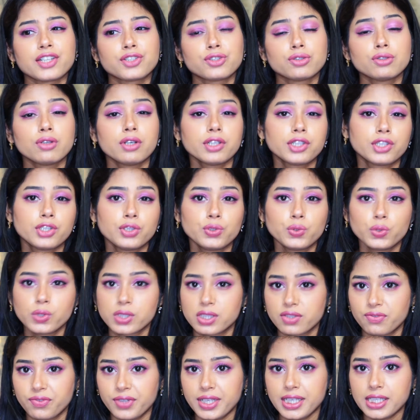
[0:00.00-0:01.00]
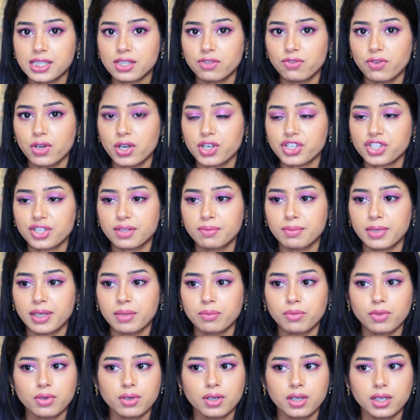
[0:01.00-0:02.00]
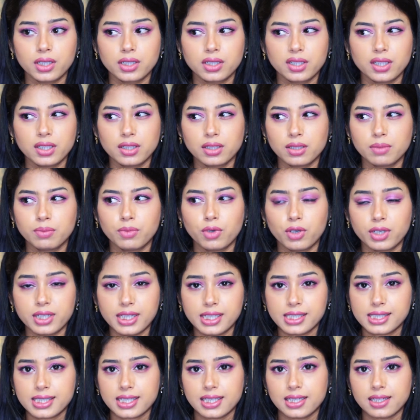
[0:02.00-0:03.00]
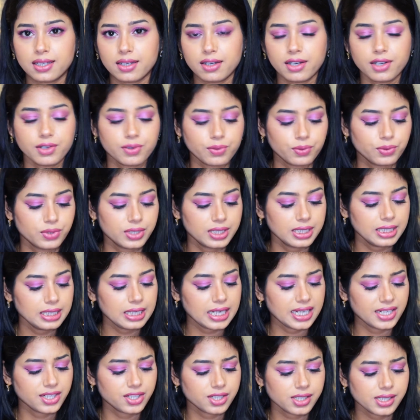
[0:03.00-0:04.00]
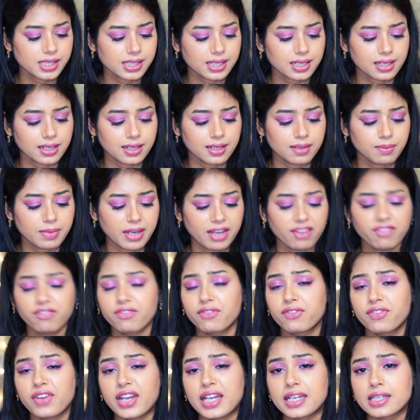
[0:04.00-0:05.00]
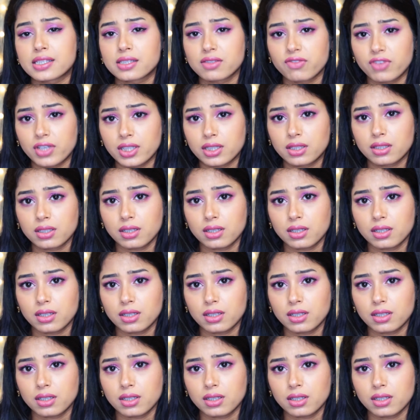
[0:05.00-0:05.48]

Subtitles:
do not use face wash in my in the morning skincare routine. I just clean my face with